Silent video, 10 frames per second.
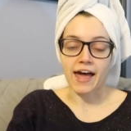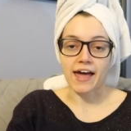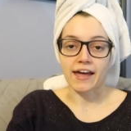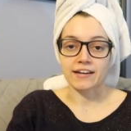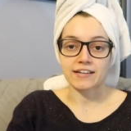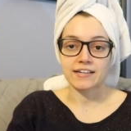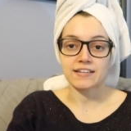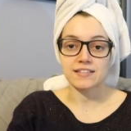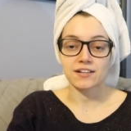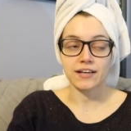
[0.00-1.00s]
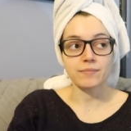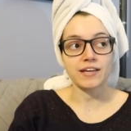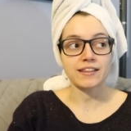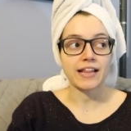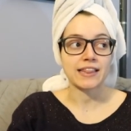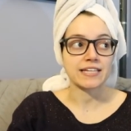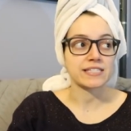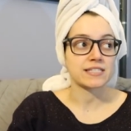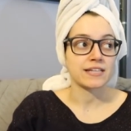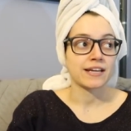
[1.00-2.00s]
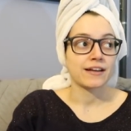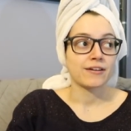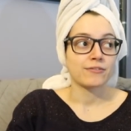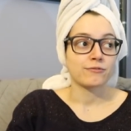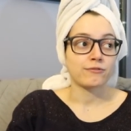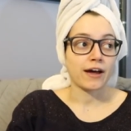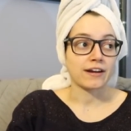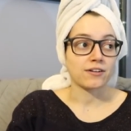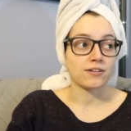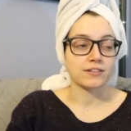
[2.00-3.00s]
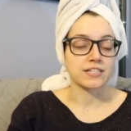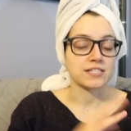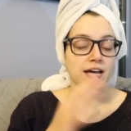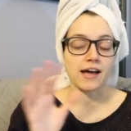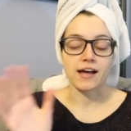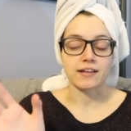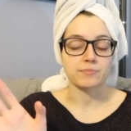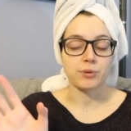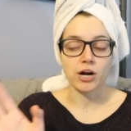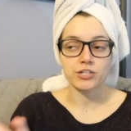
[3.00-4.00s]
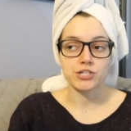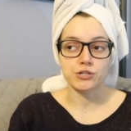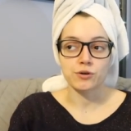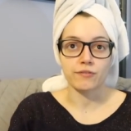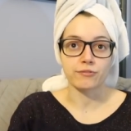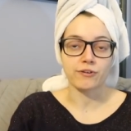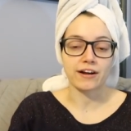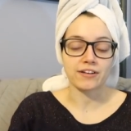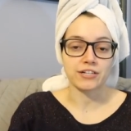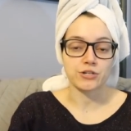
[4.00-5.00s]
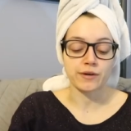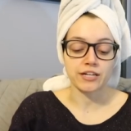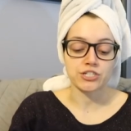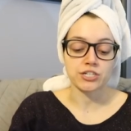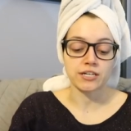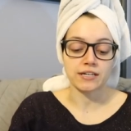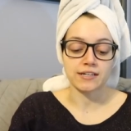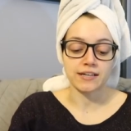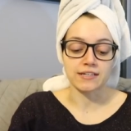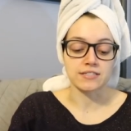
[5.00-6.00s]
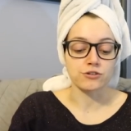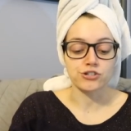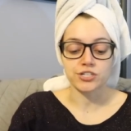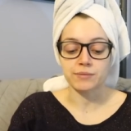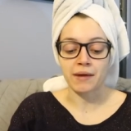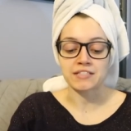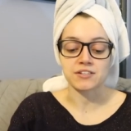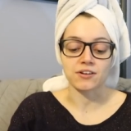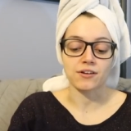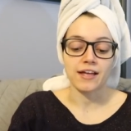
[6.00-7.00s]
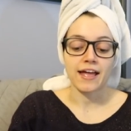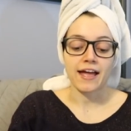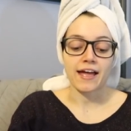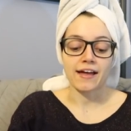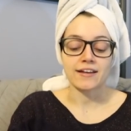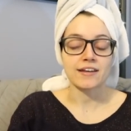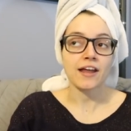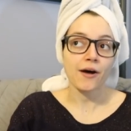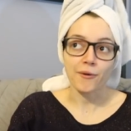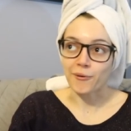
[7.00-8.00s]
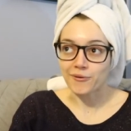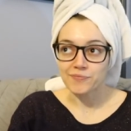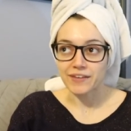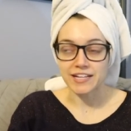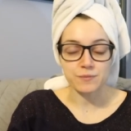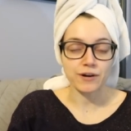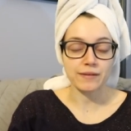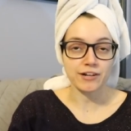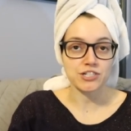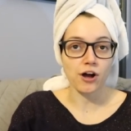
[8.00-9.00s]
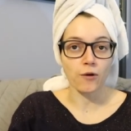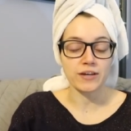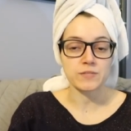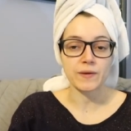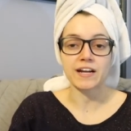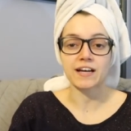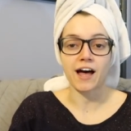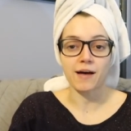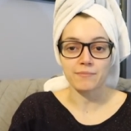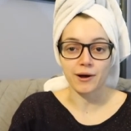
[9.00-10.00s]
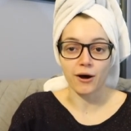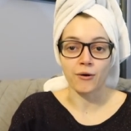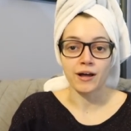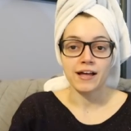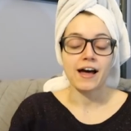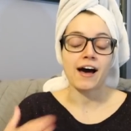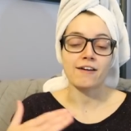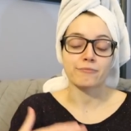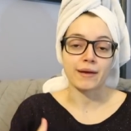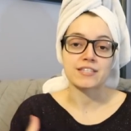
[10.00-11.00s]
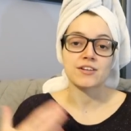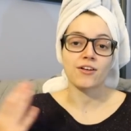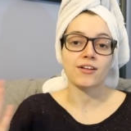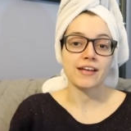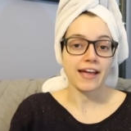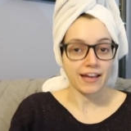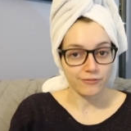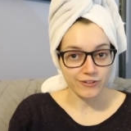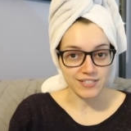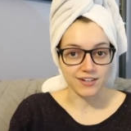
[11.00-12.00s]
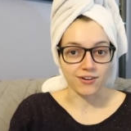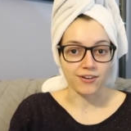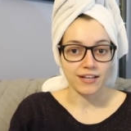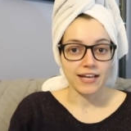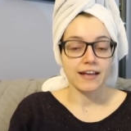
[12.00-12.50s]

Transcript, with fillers: and he's claiming that this final, part 2 of the final HOH is usually mental. No, it's pretty much always been a combo of mental and physical.